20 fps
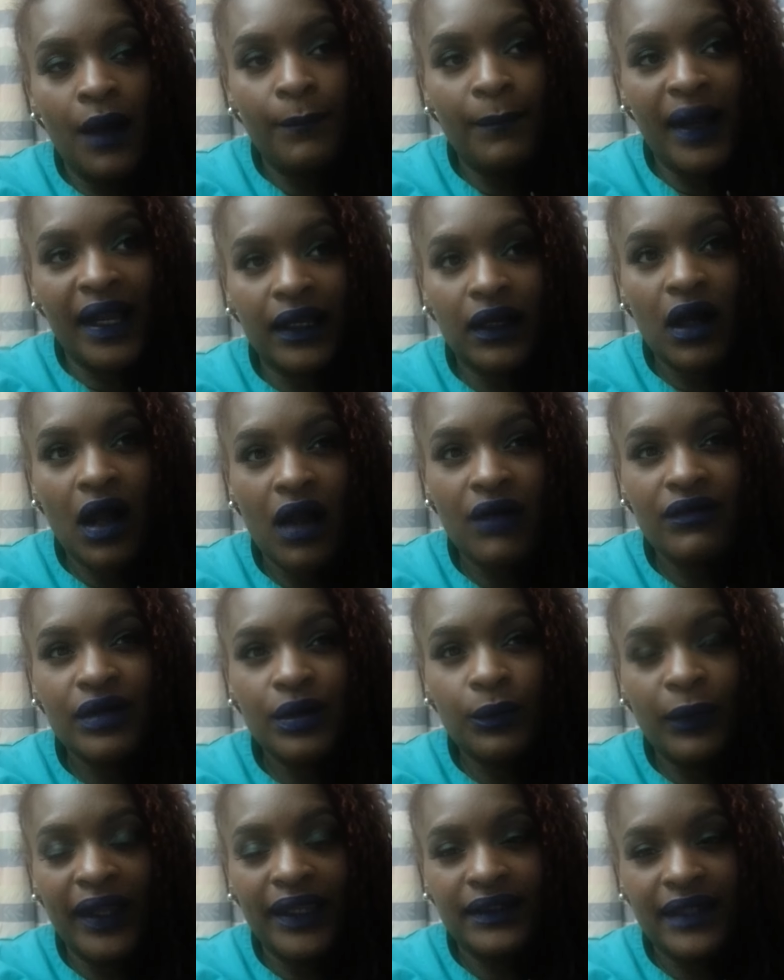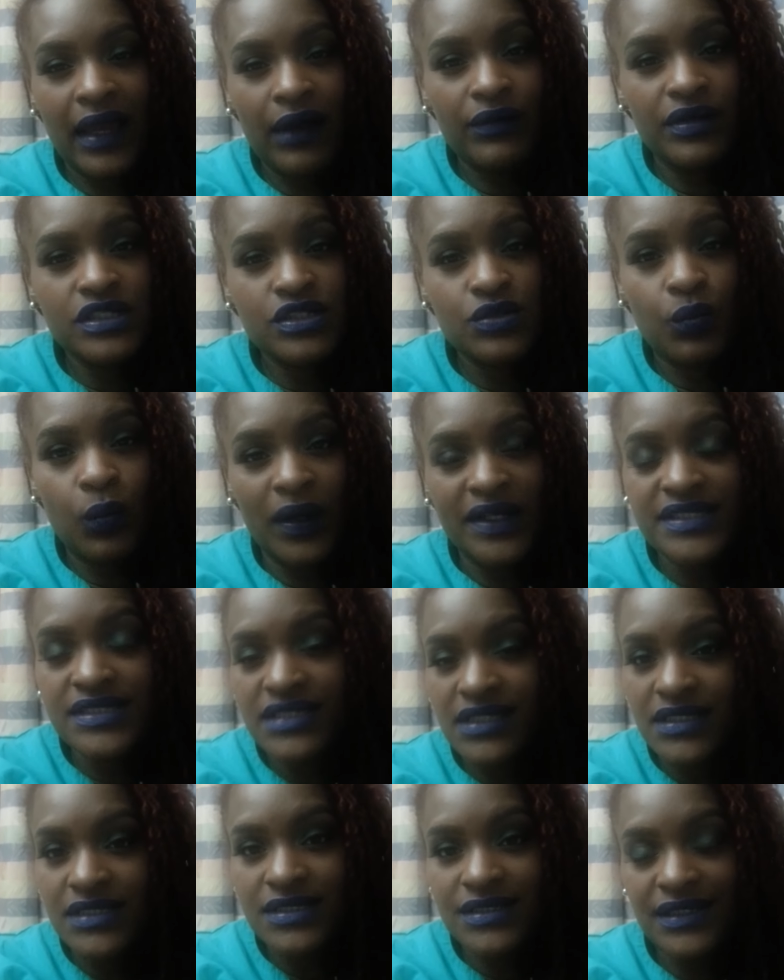My current weight now is
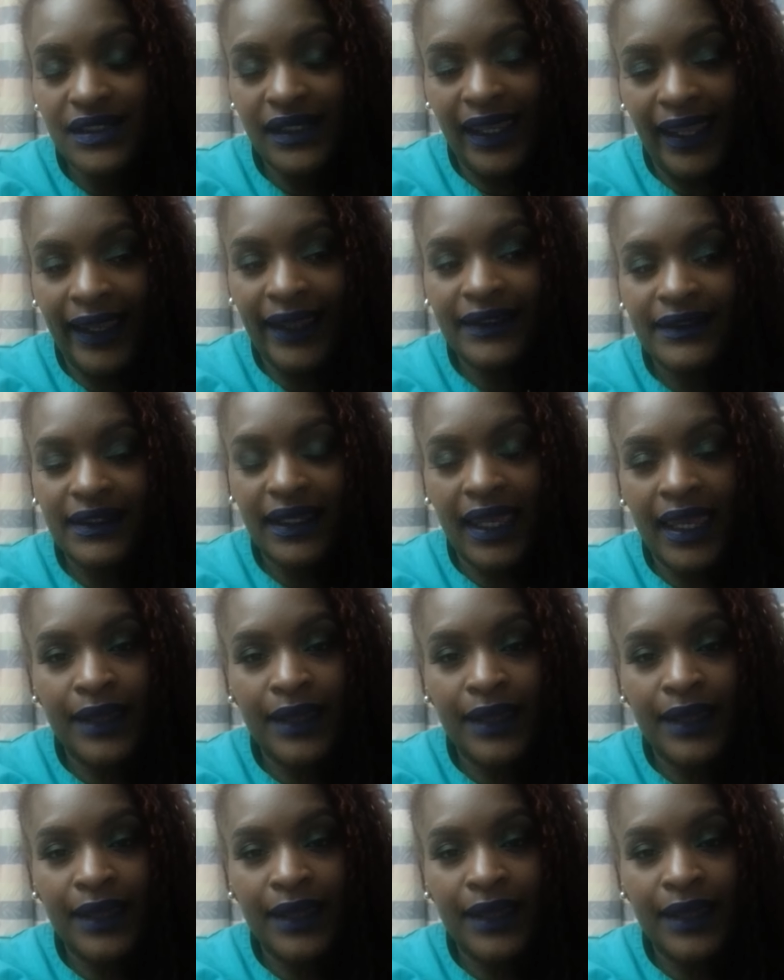168,